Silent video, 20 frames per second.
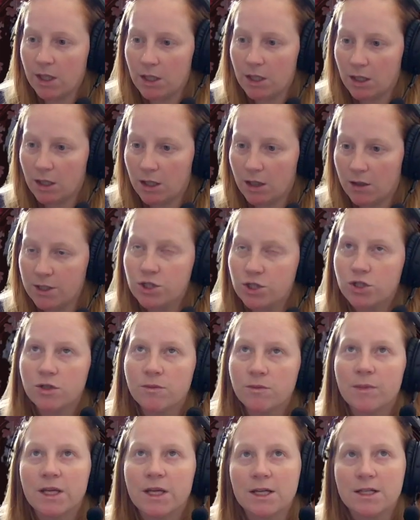it should
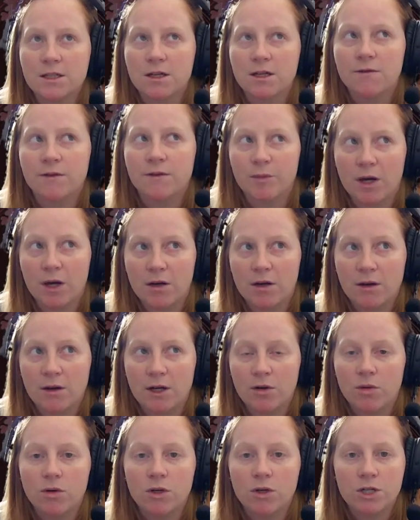make itself a moderator,
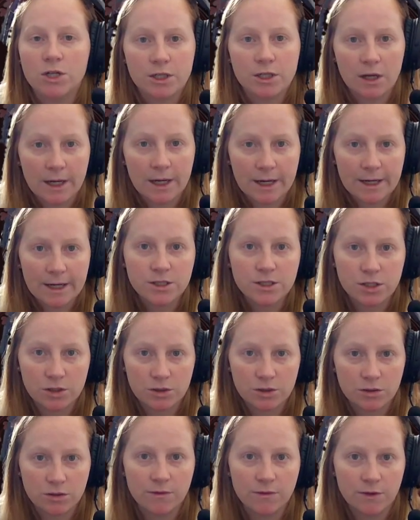or it should ask
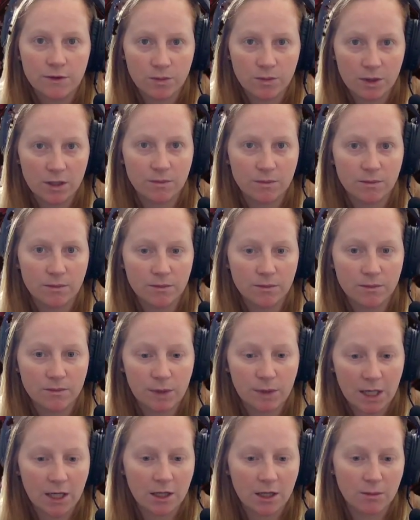you if you want to
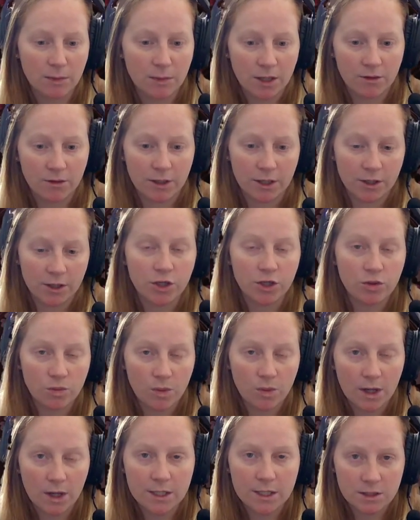make it a moderator. You
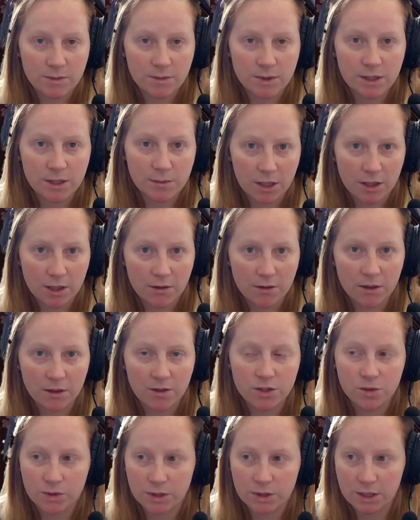want it to be a moderator
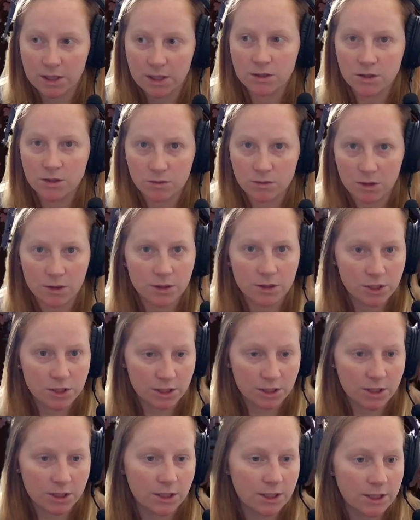so it can do all the shit
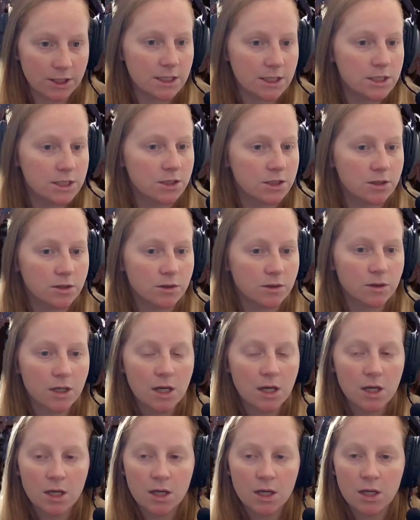that it needs to do.
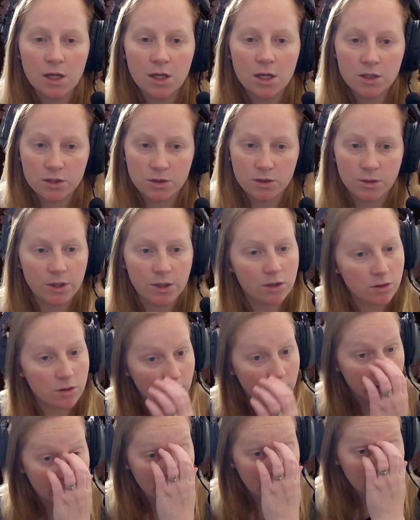So we're going to go
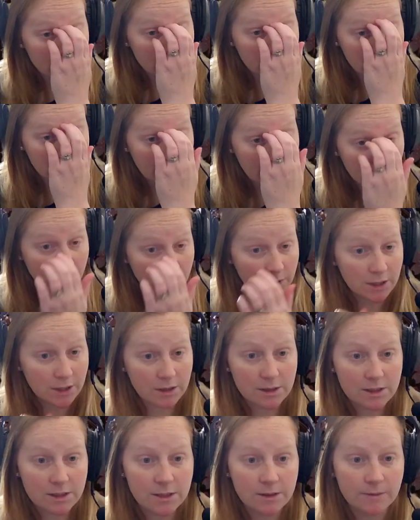over here to chat
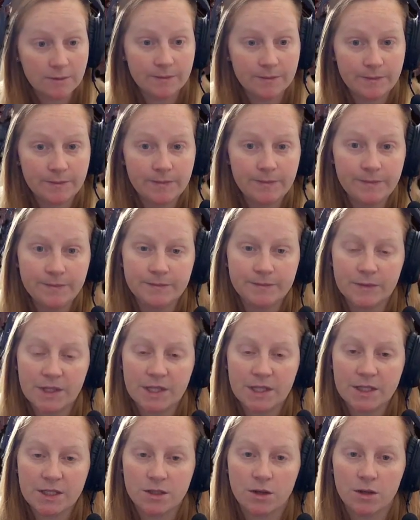commands.
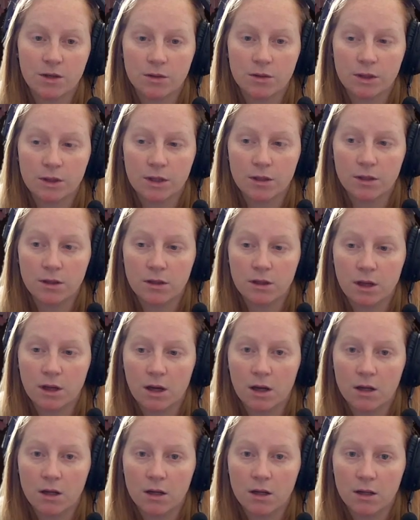So
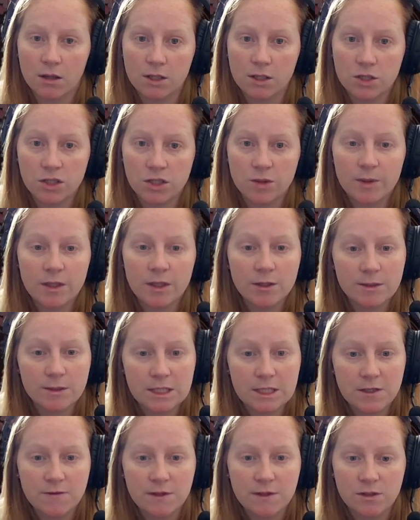StreamElements
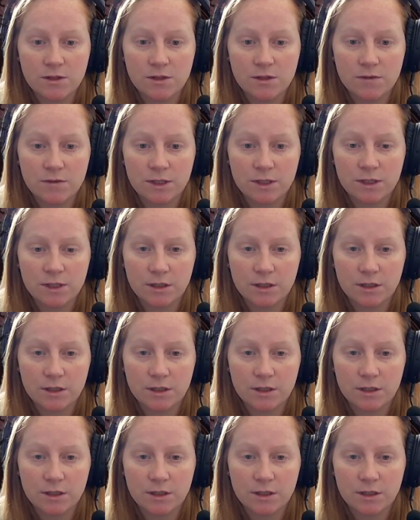gives you different